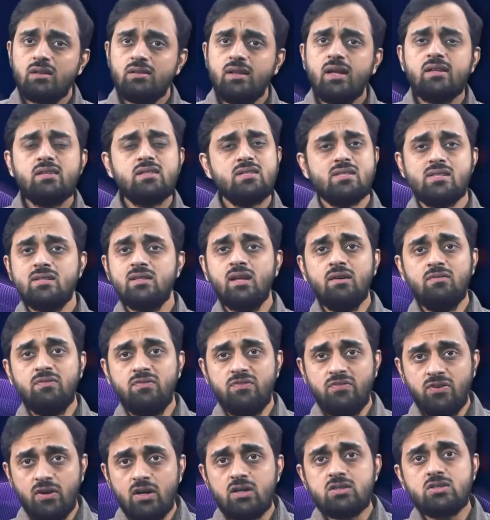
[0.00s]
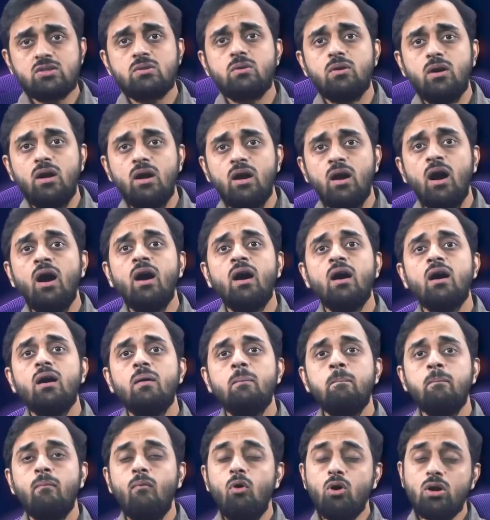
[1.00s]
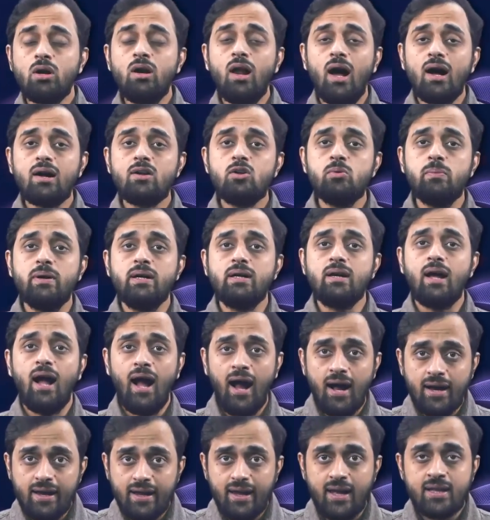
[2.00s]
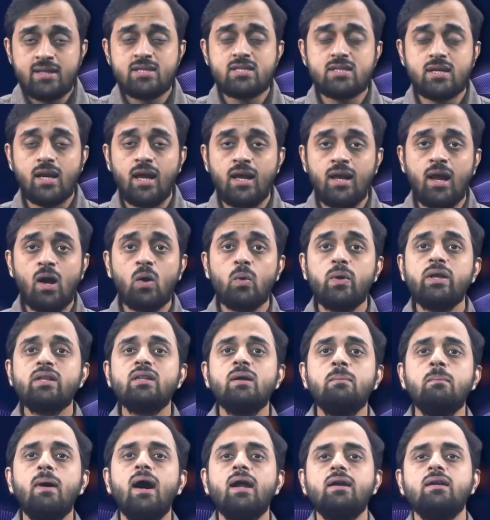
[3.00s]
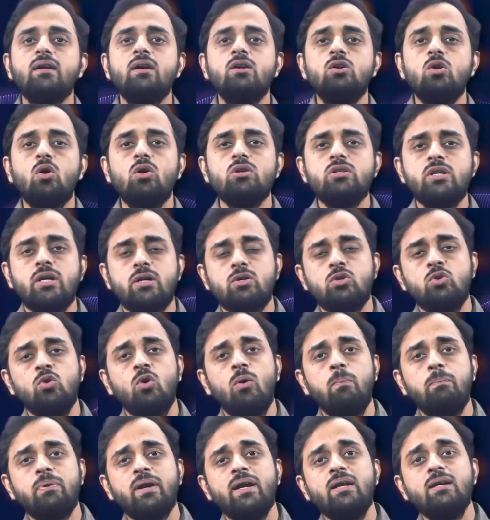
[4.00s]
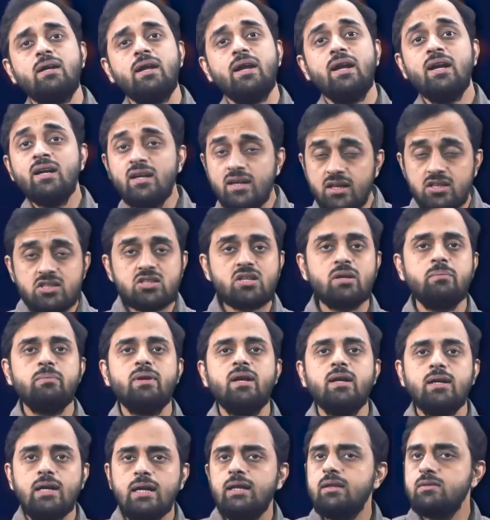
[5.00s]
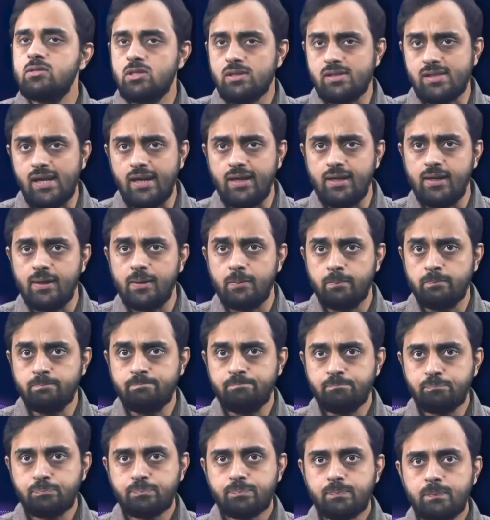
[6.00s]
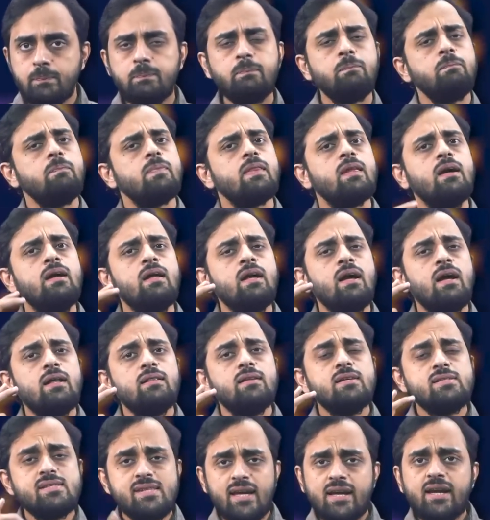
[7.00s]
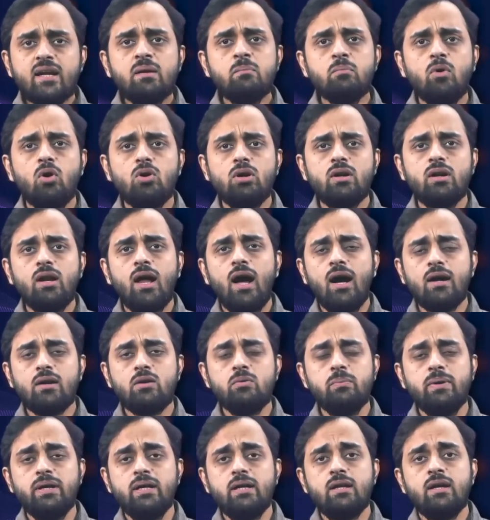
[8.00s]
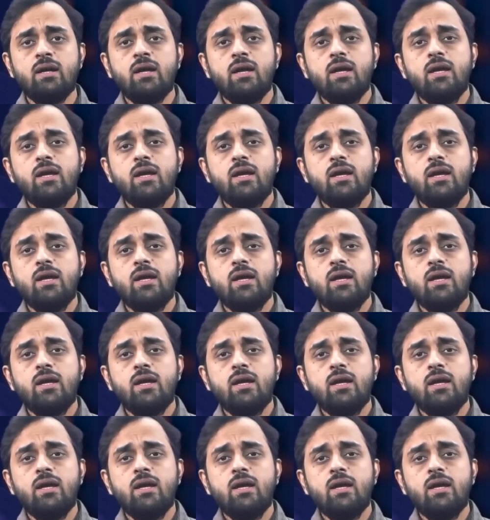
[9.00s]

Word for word: That's the first uh, moral argument against allowing the market logic to operate indiscriminately in society. The second moral argument